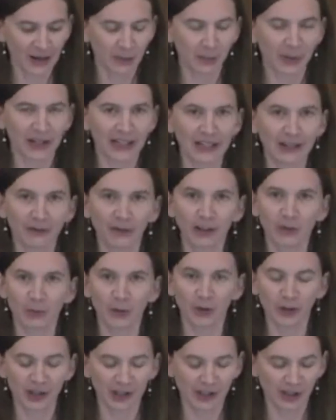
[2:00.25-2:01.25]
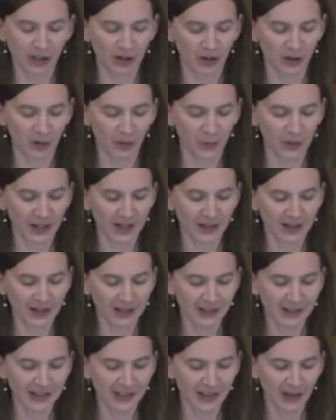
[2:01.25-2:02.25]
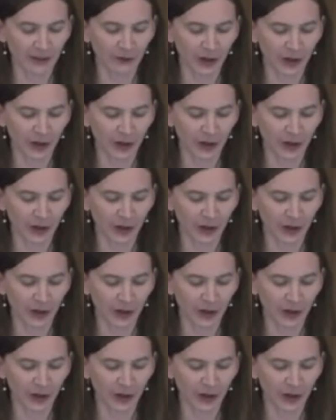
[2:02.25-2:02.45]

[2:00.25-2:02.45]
but even more so because of